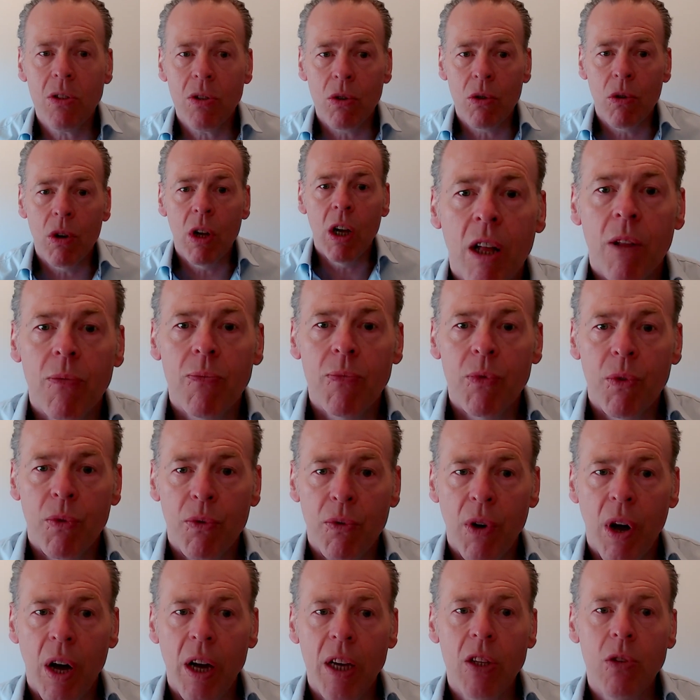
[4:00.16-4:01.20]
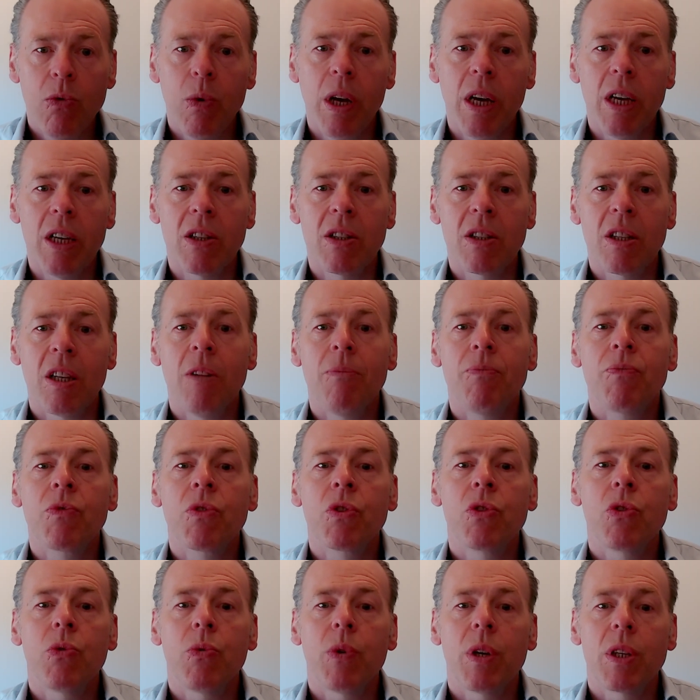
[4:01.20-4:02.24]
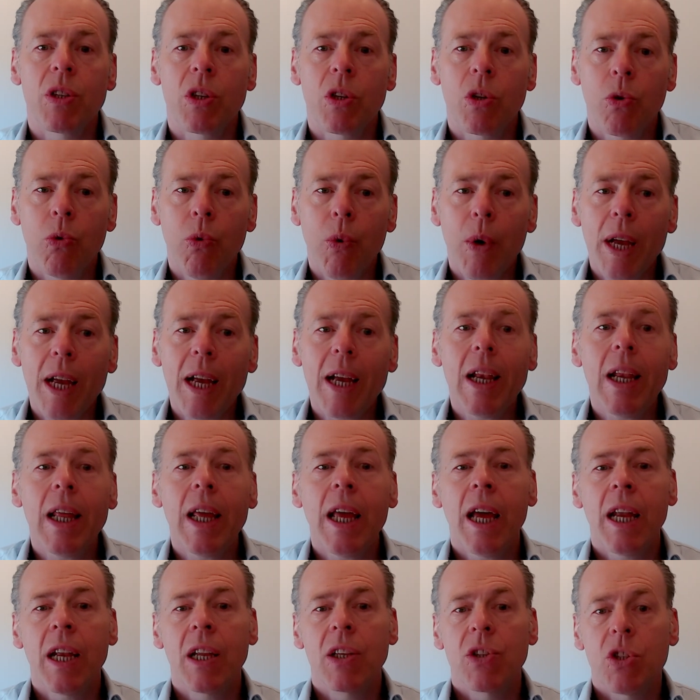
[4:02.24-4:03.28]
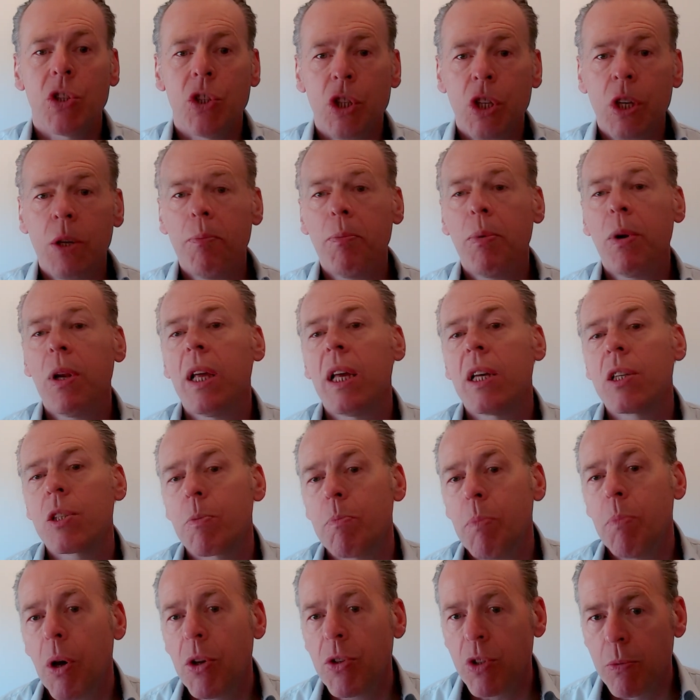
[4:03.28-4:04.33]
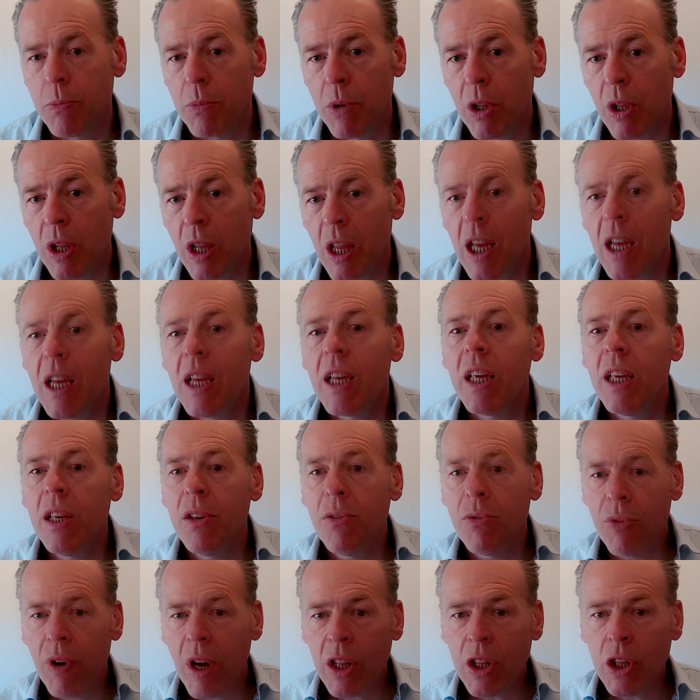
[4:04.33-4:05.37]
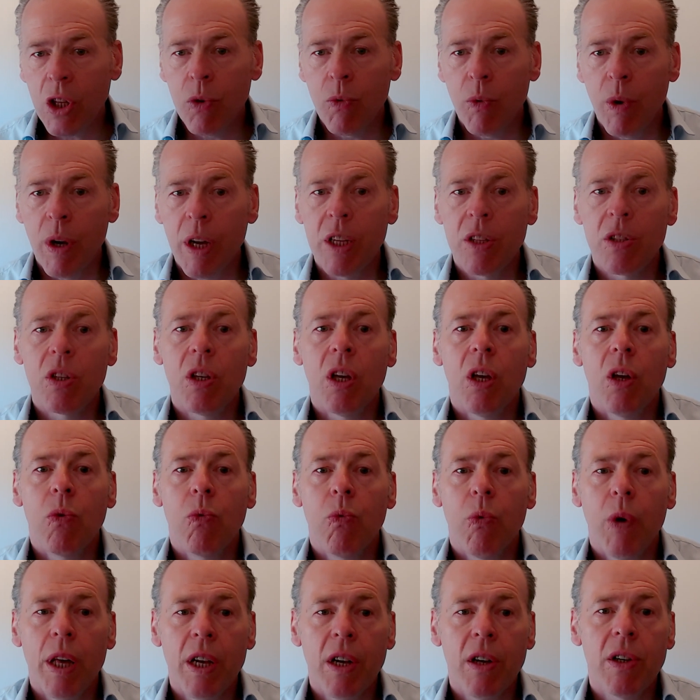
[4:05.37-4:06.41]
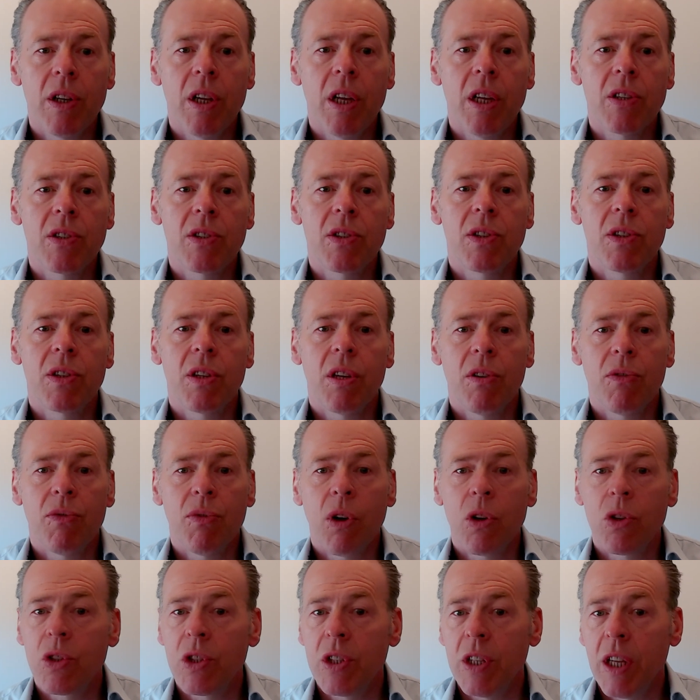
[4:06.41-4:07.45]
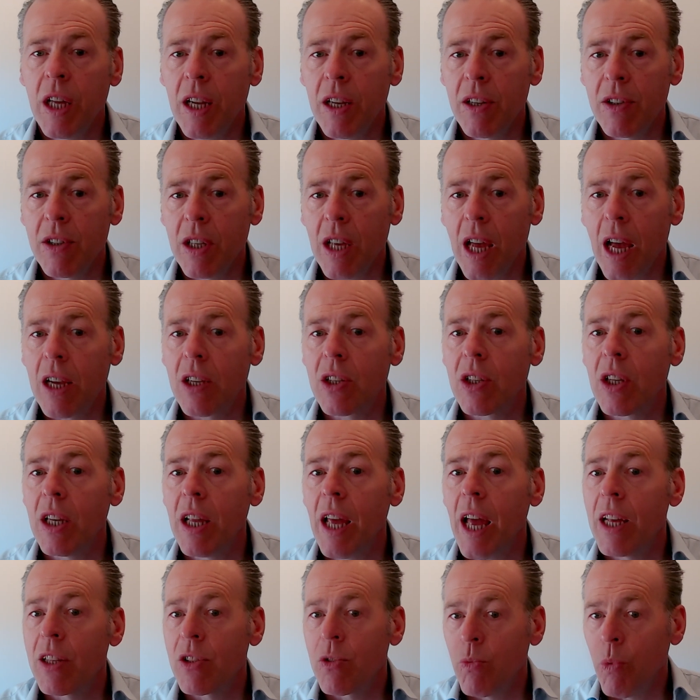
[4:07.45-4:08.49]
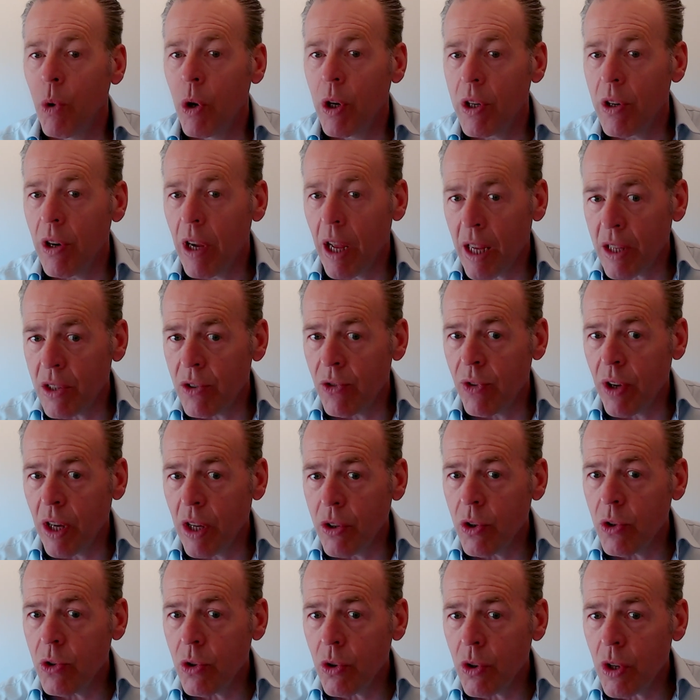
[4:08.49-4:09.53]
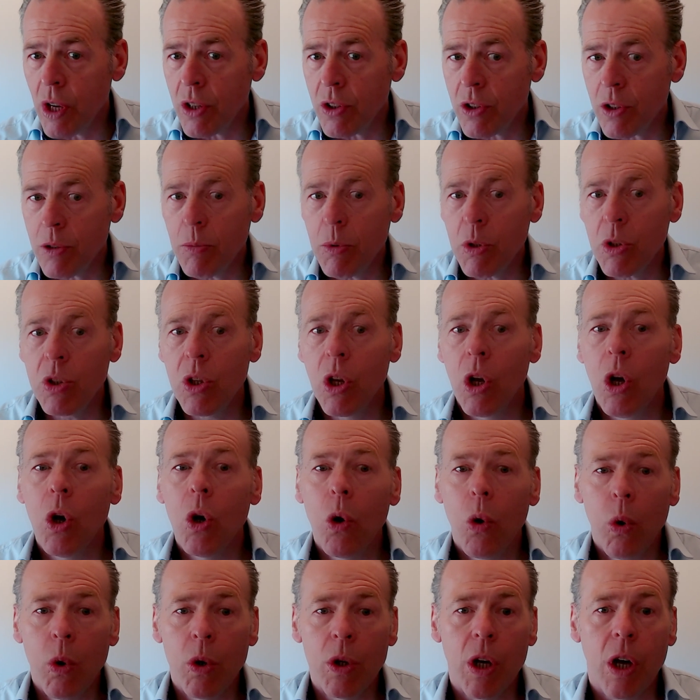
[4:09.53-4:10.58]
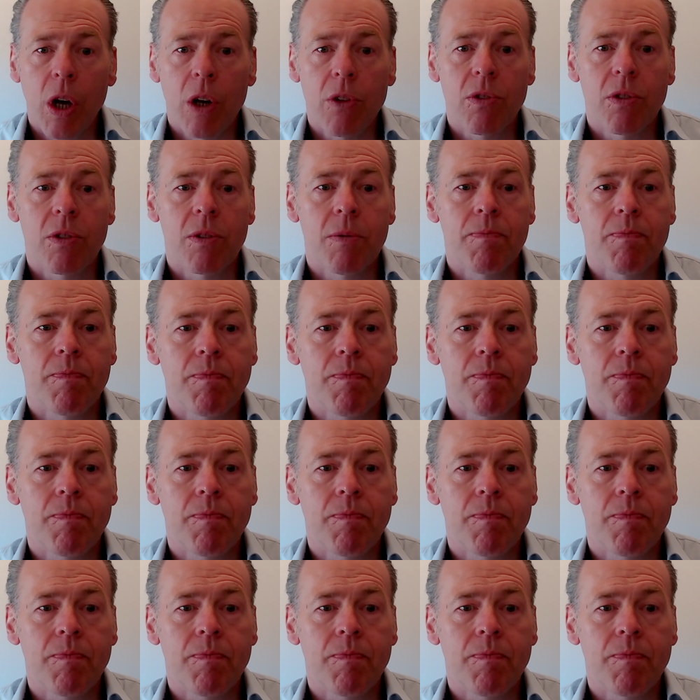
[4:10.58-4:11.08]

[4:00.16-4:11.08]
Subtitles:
to find ways to, as quickly and as cheaply as possible, evaluate whether this functionality actually adds value to customers or not.